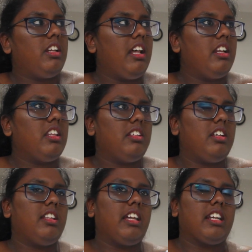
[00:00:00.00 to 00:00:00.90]

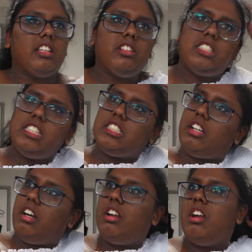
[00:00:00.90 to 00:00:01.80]
Like a little
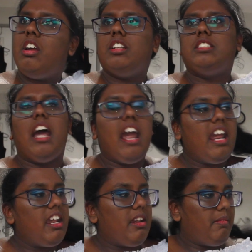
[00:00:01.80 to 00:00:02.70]
sister.
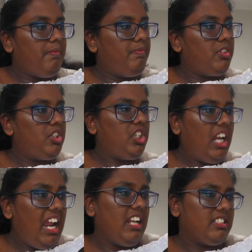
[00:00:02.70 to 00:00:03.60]
Damn.
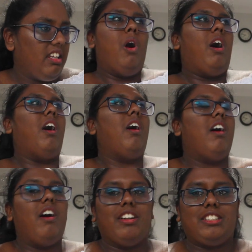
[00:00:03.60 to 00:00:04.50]
Shit.
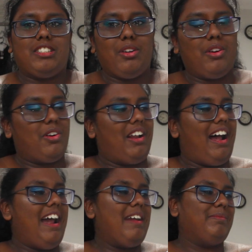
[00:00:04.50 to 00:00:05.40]
Oh, dude,
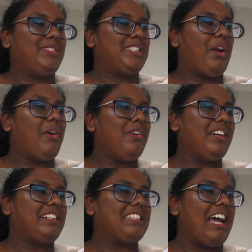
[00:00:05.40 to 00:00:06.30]
I'm so
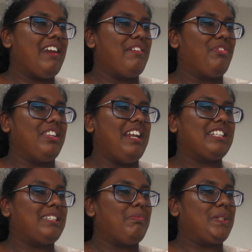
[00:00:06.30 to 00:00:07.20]
excited for the
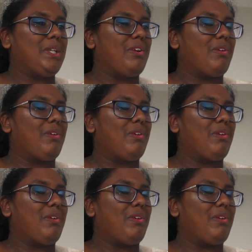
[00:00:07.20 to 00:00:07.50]
next episode